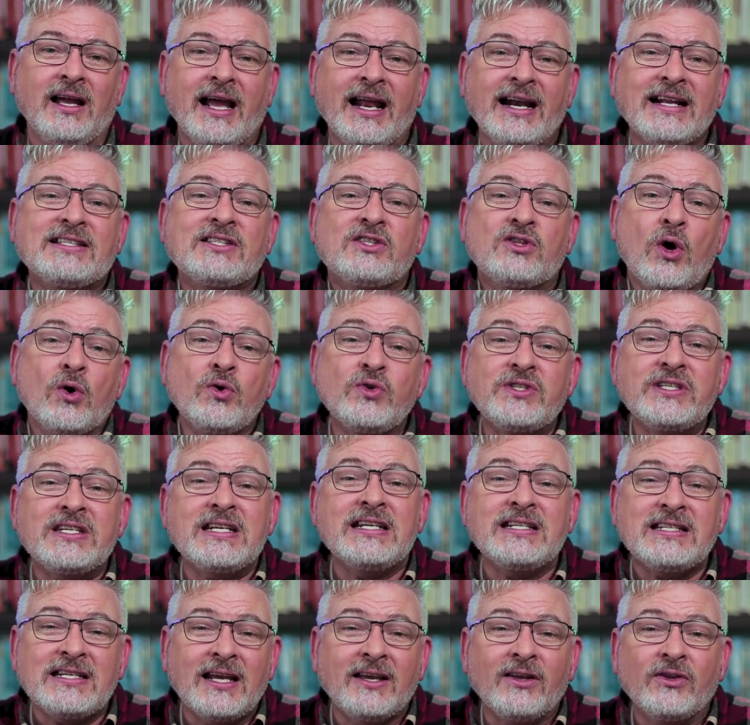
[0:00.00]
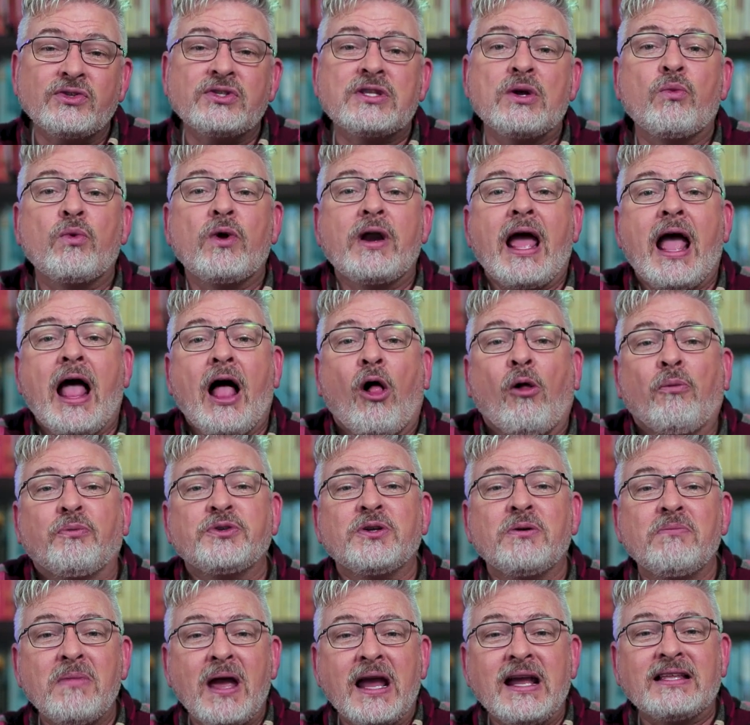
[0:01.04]
And it's those details that would help
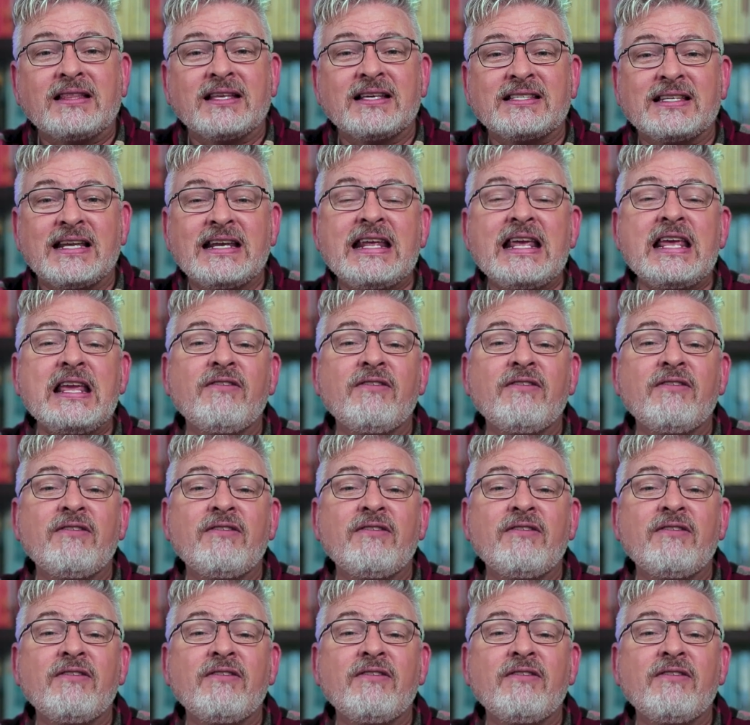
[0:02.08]
to make this an